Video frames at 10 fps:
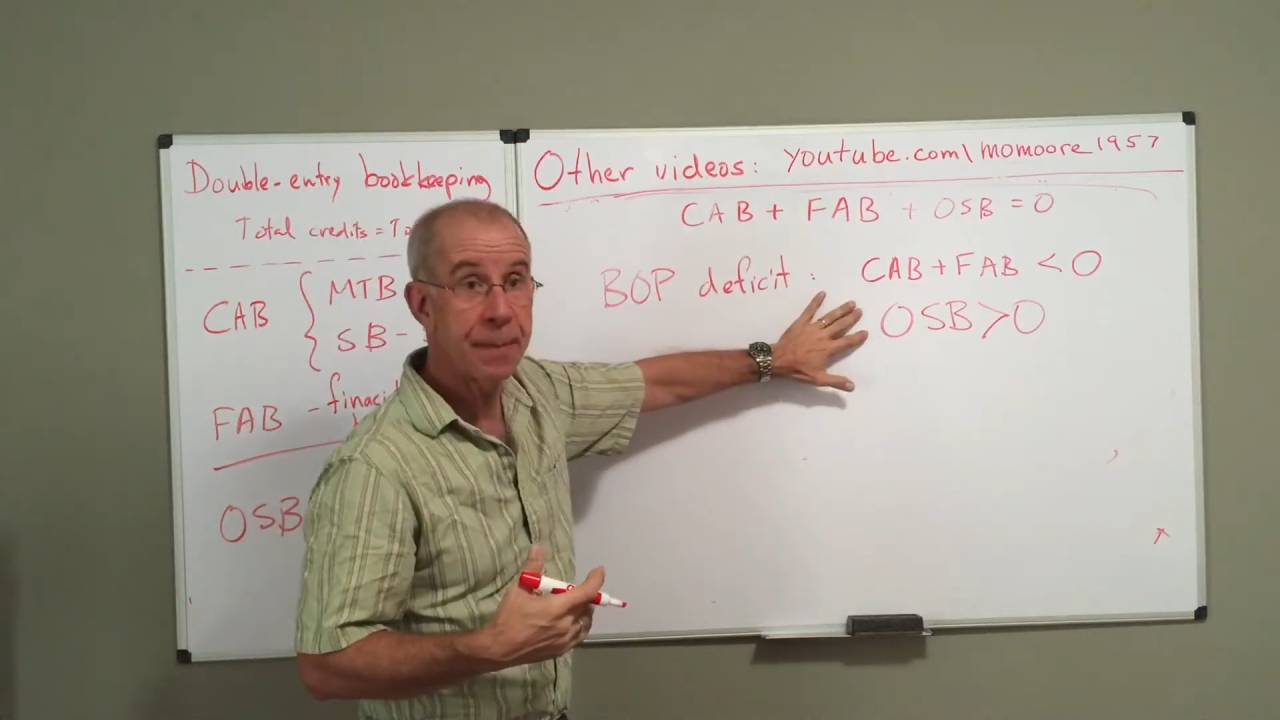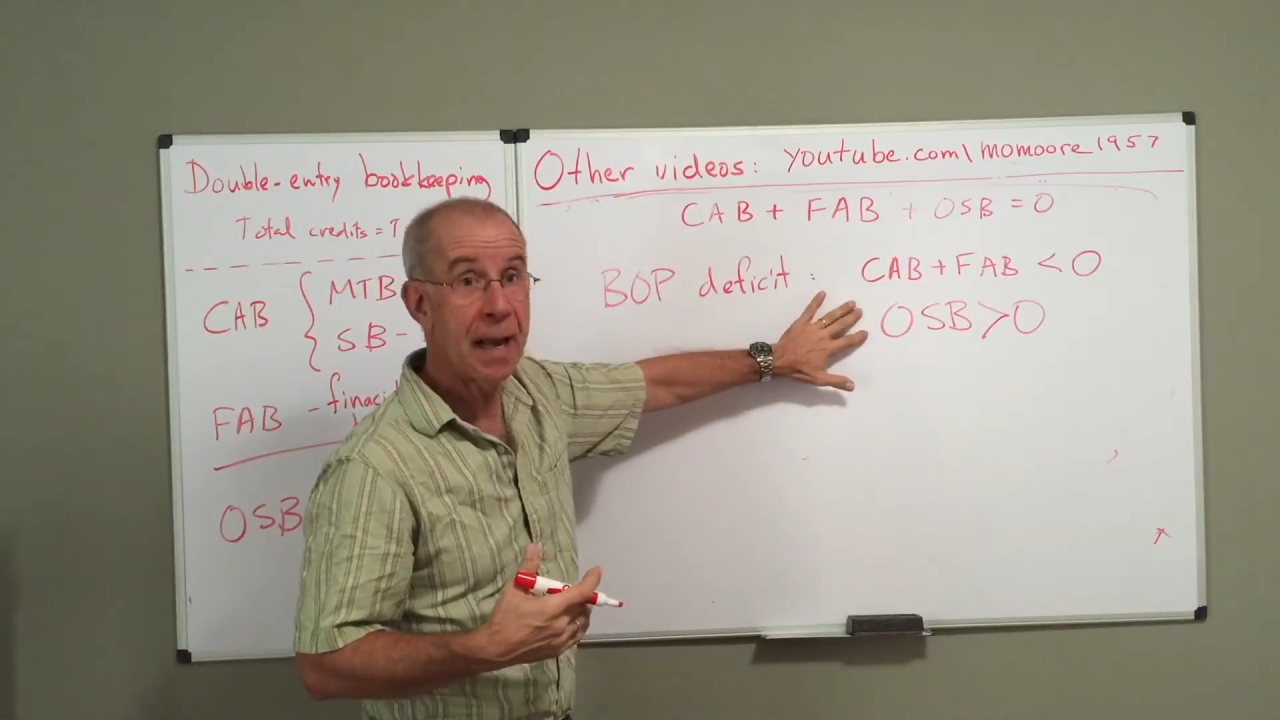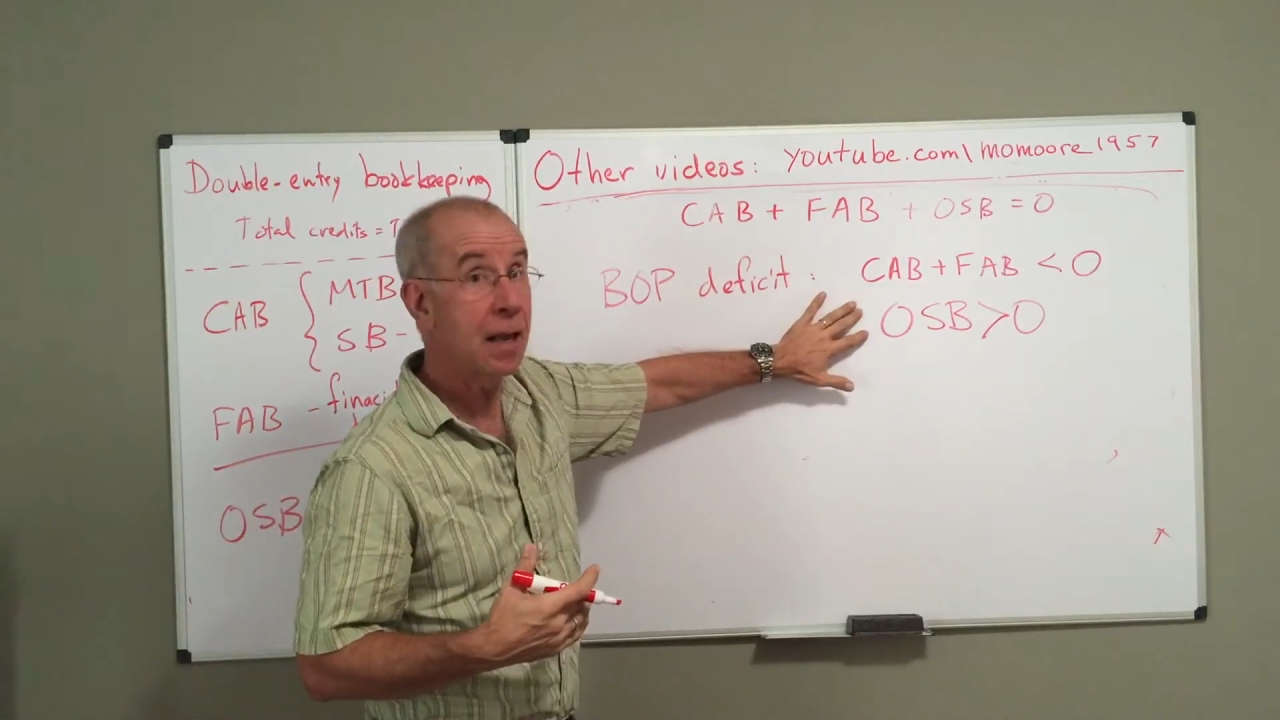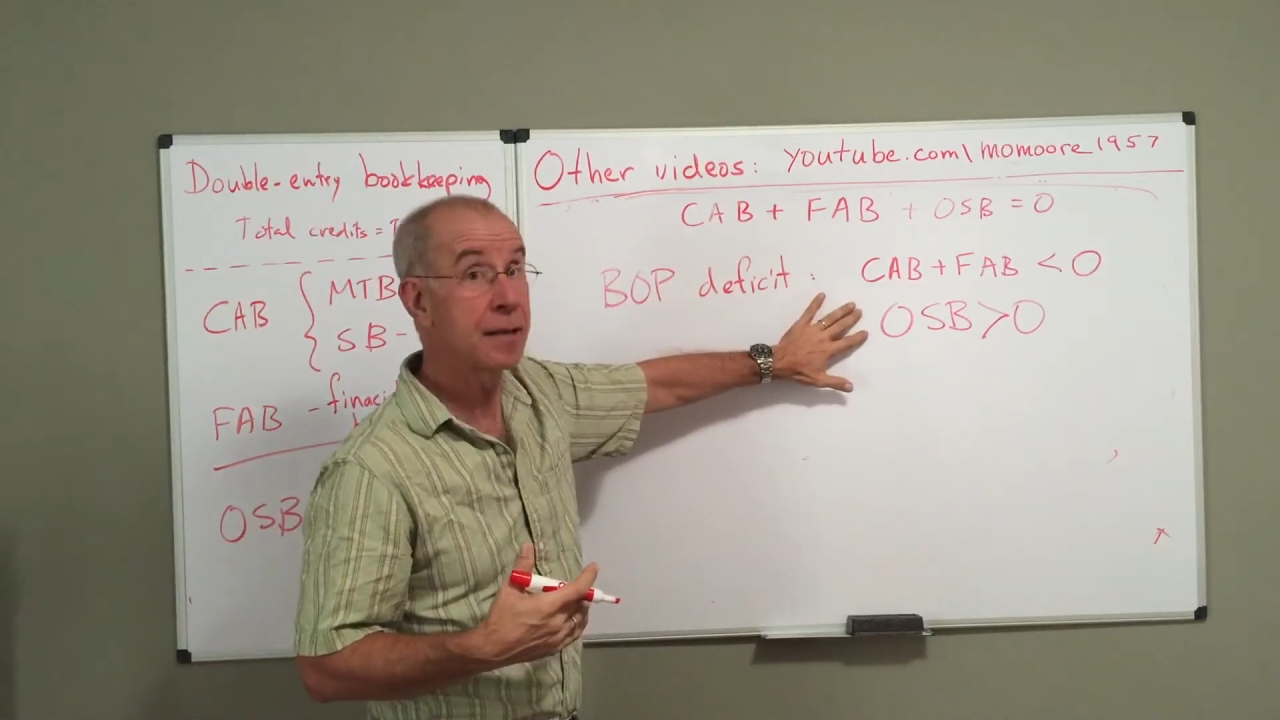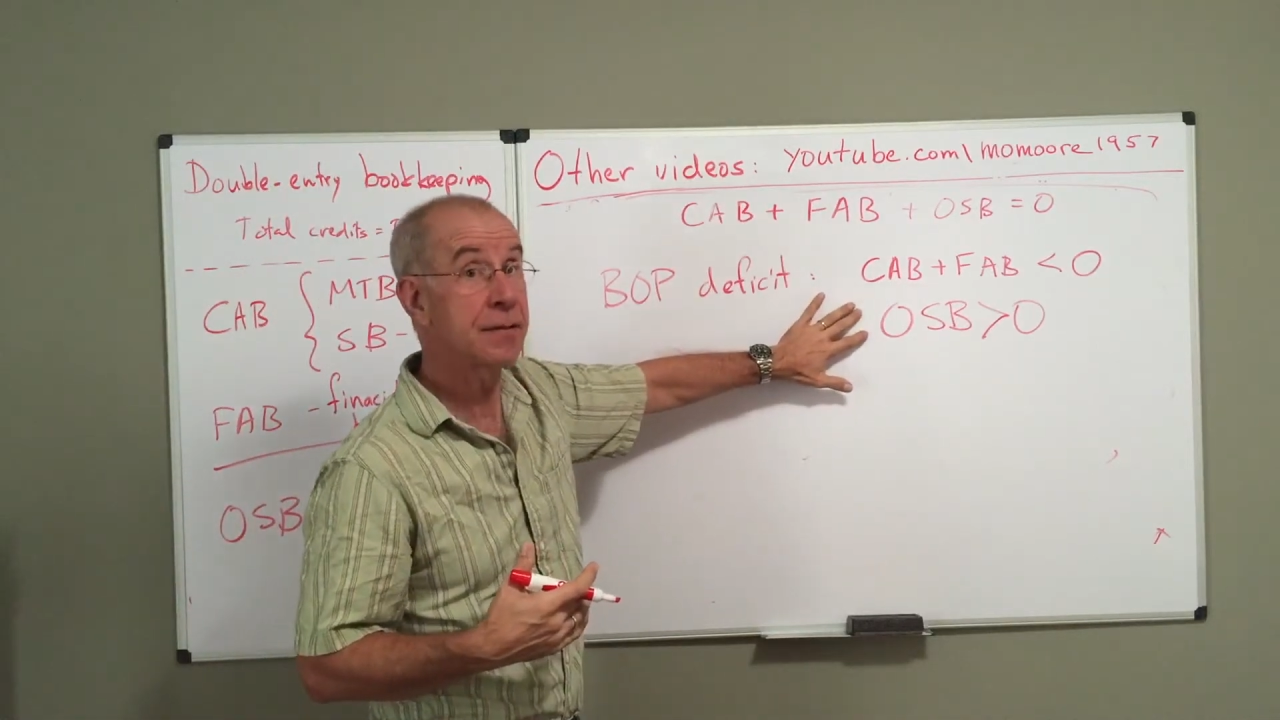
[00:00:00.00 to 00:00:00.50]

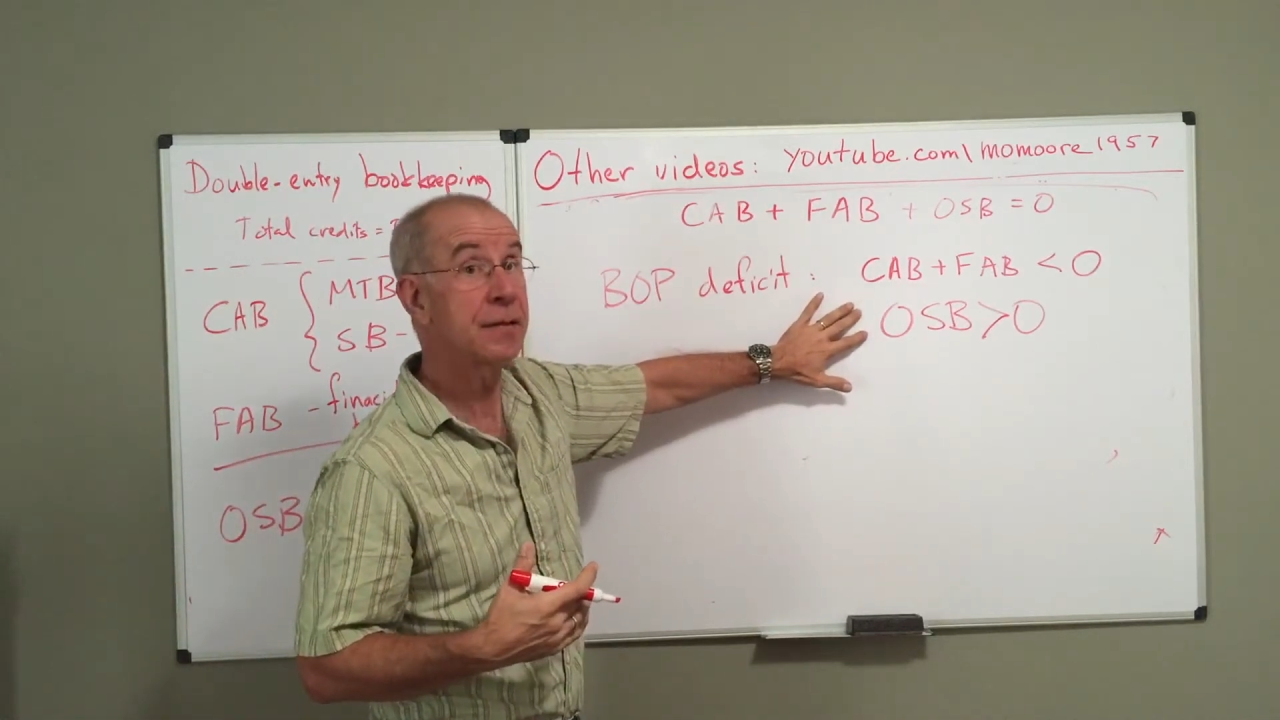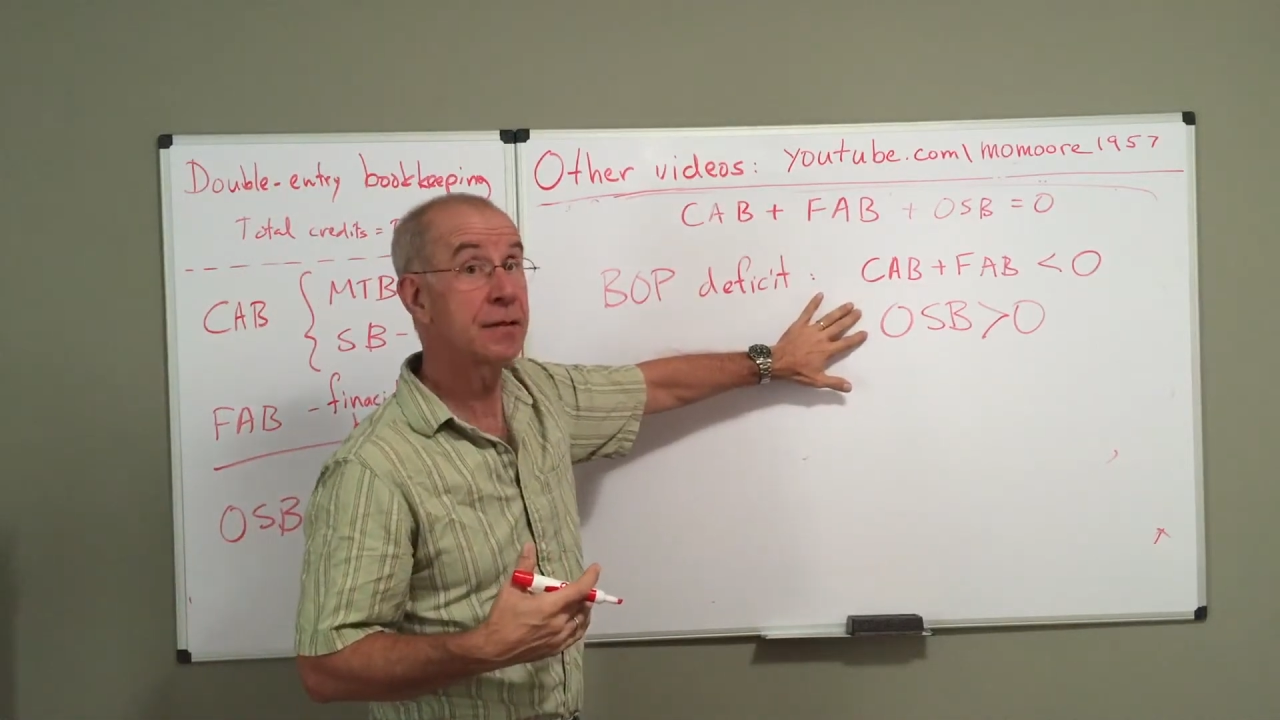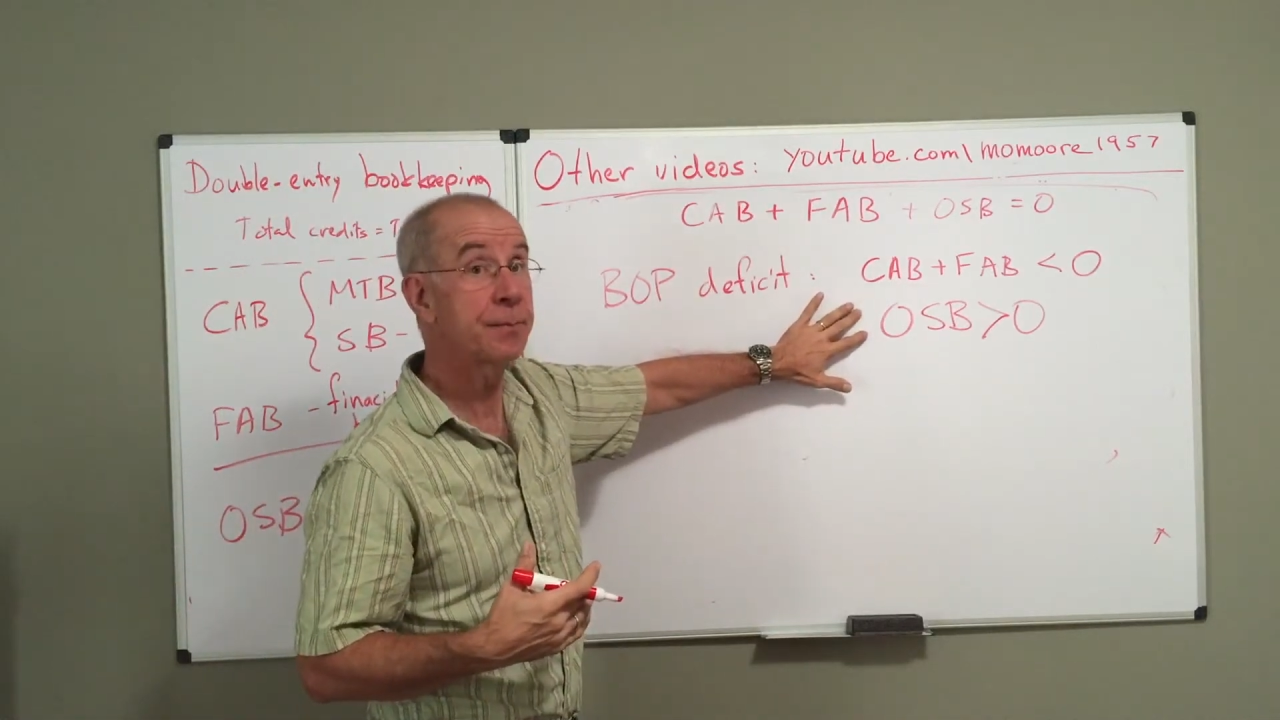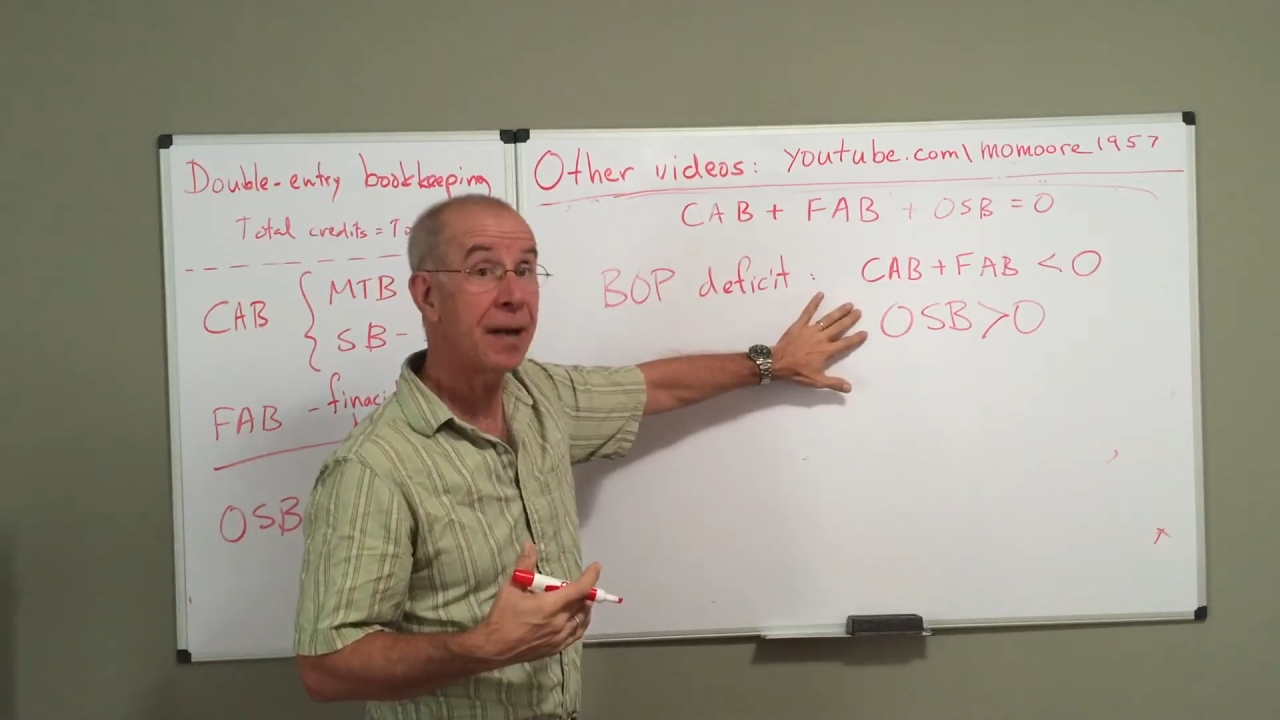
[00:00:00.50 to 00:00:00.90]
balance that's